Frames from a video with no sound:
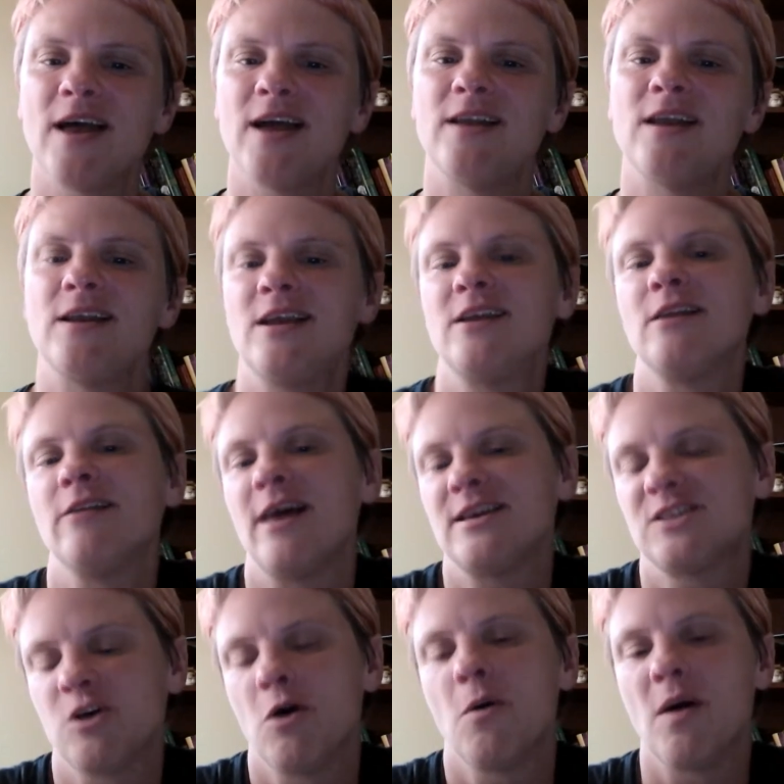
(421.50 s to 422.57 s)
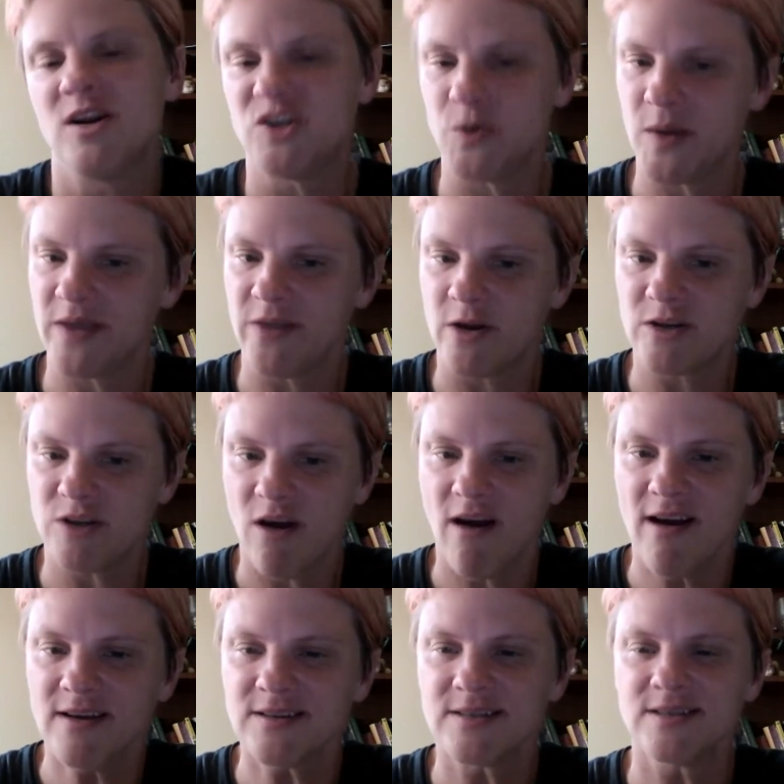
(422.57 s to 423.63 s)
and Anita Lesko are doing their
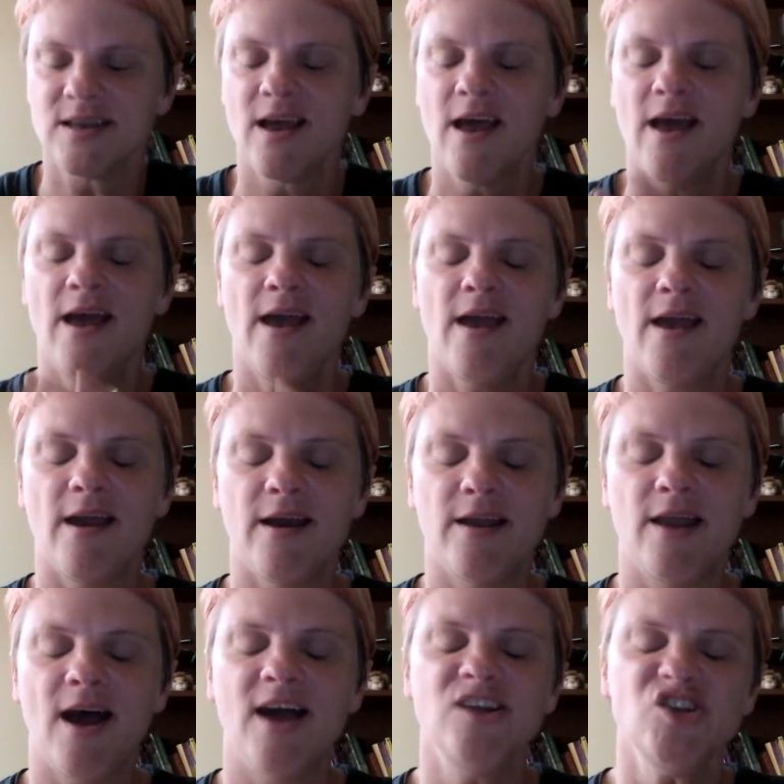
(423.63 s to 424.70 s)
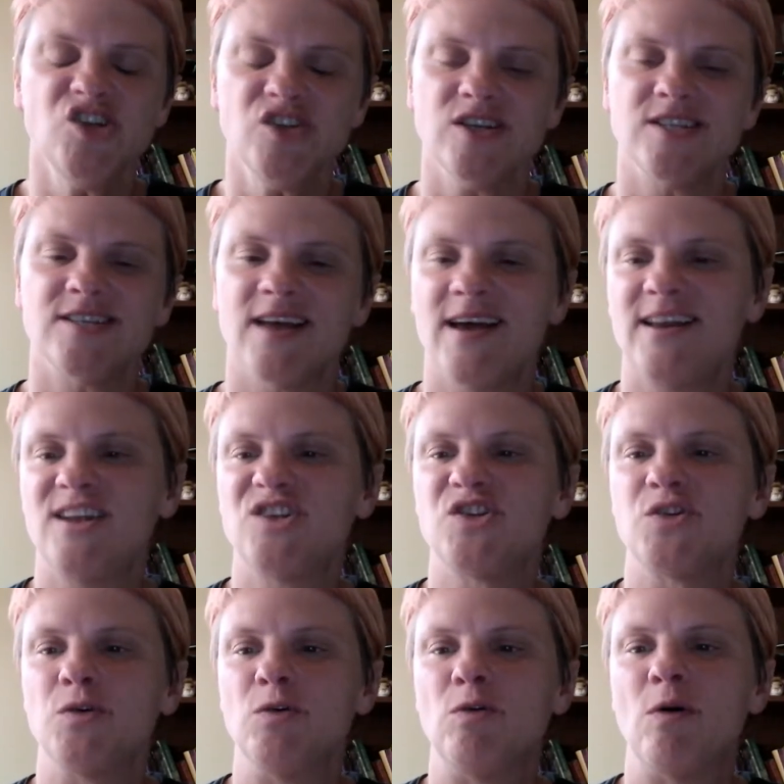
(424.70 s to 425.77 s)
talks. And I just decided
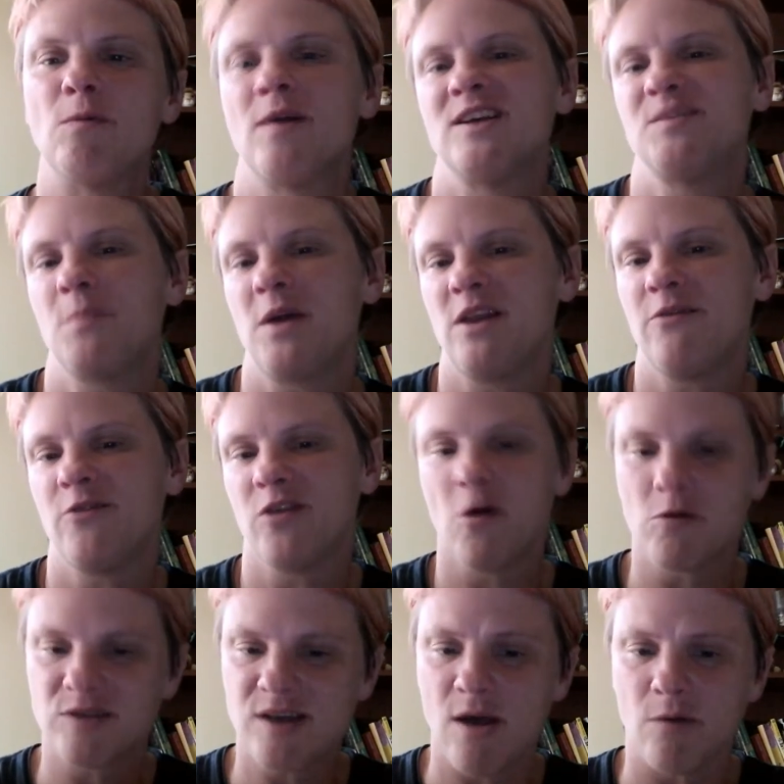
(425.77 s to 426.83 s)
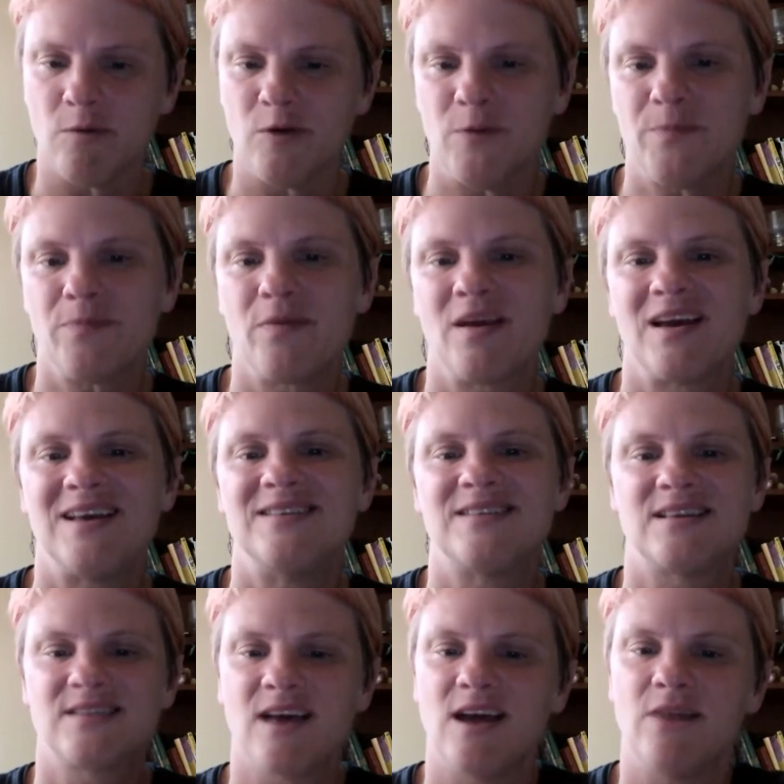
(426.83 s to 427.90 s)
to raise money for the hotel room because
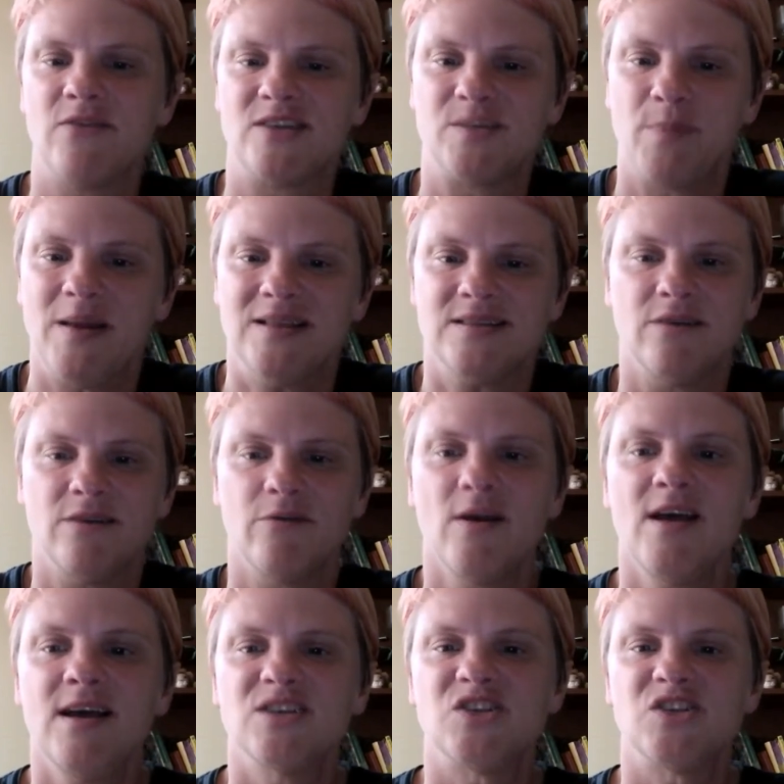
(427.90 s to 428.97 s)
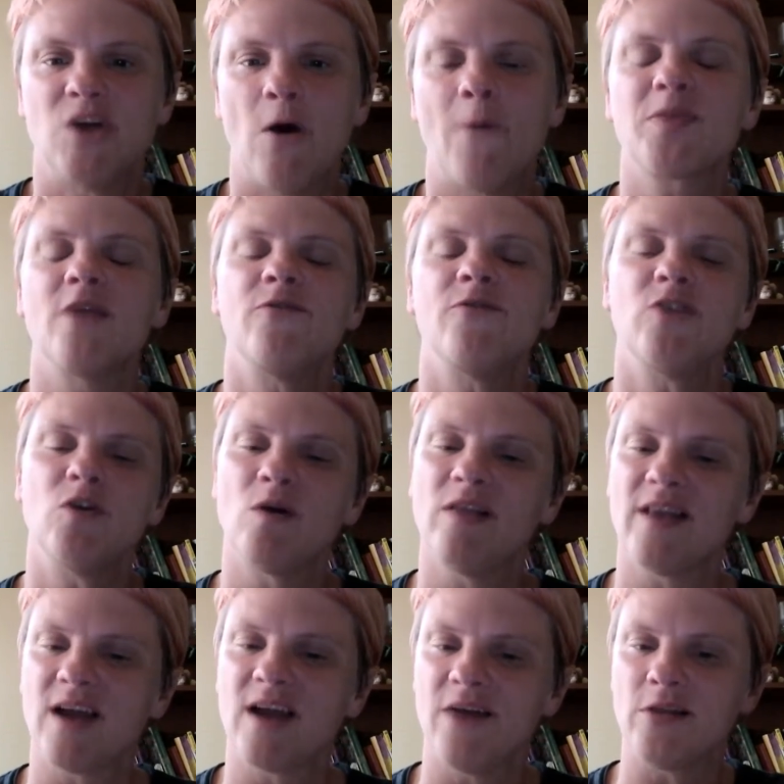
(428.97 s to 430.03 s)
that's kind of expensive. So if you
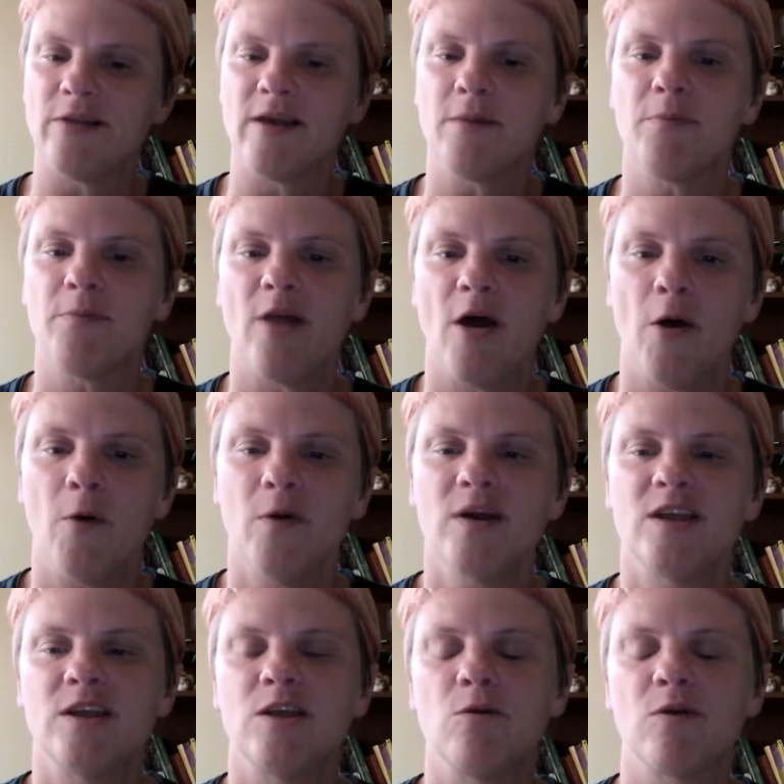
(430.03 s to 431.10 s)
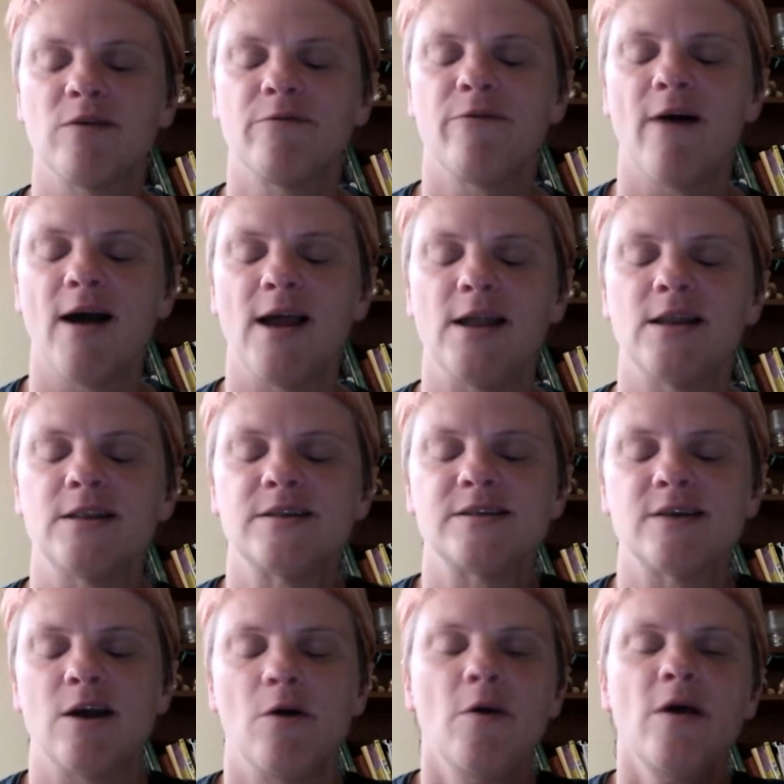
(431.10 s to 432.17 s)
click on the link below, you can find,
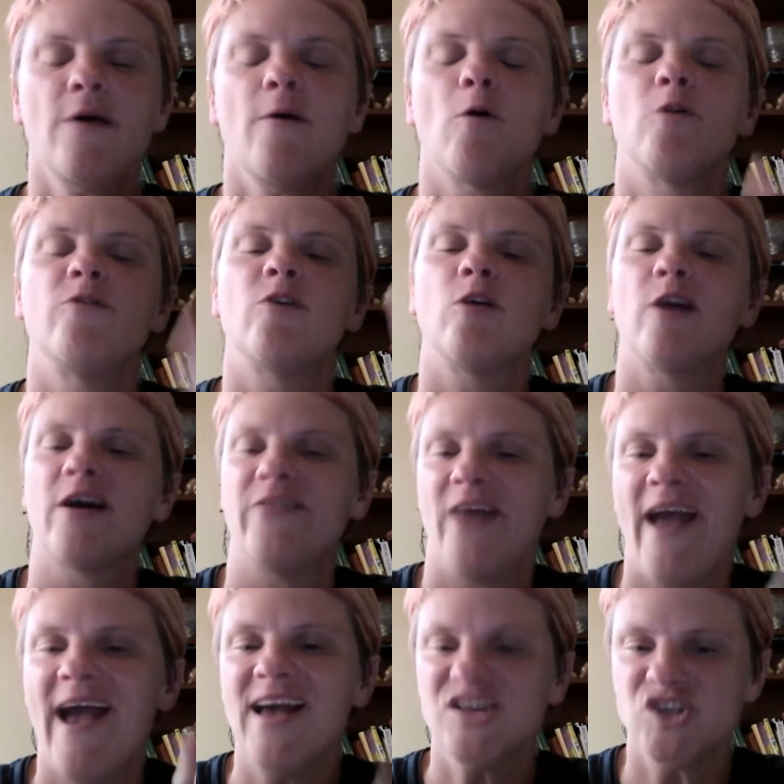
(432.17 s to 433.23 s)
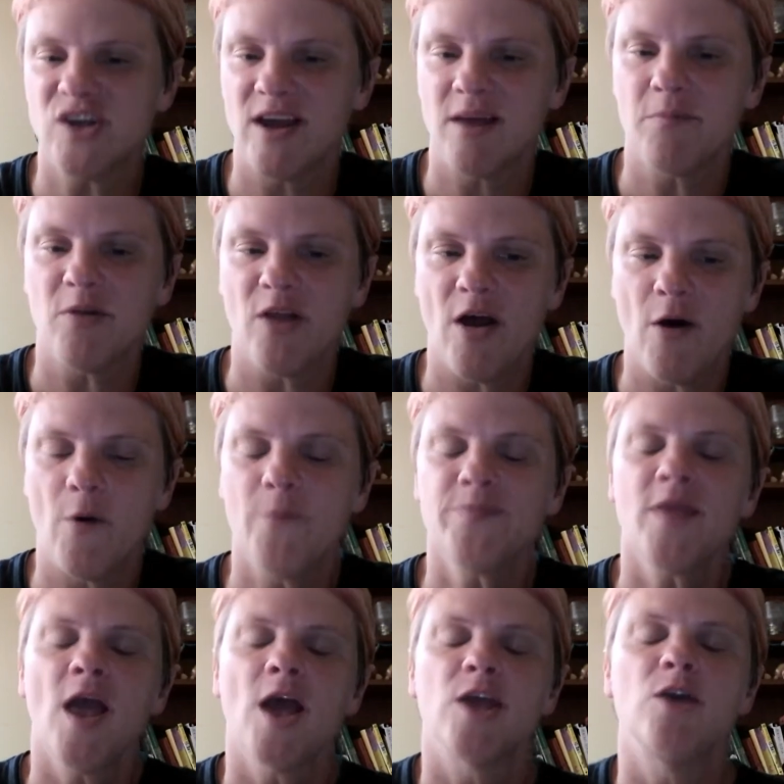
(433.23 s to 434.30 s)
or if you click on the hashtag below,
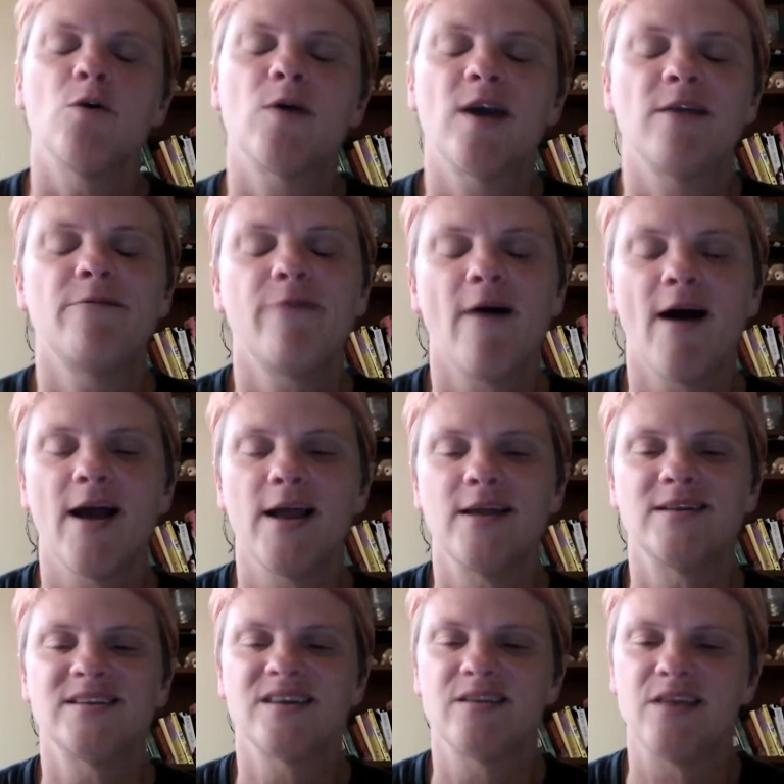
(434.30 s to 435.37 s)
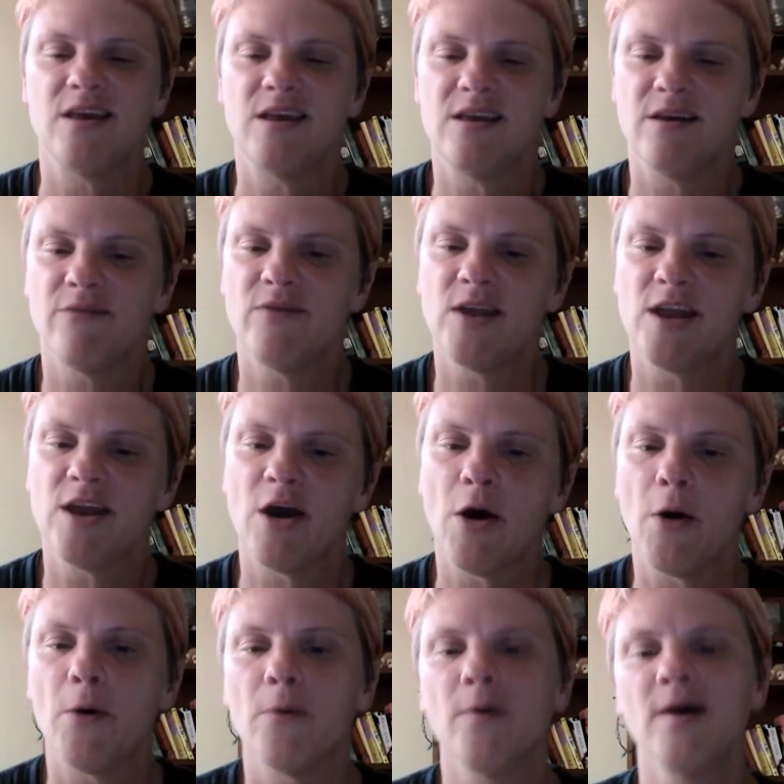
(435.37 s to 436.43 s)
you can find the
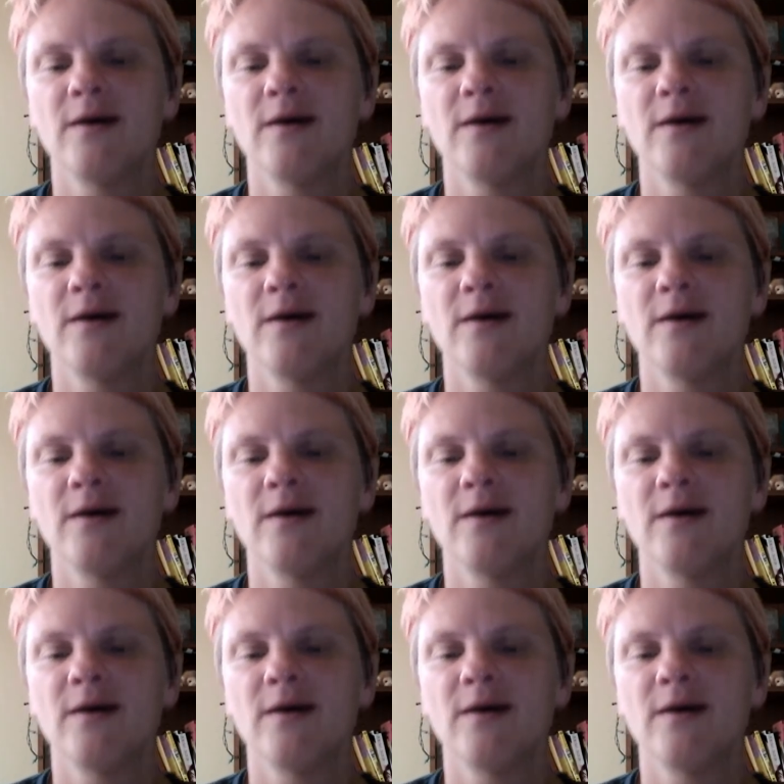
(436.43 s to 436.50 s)
video,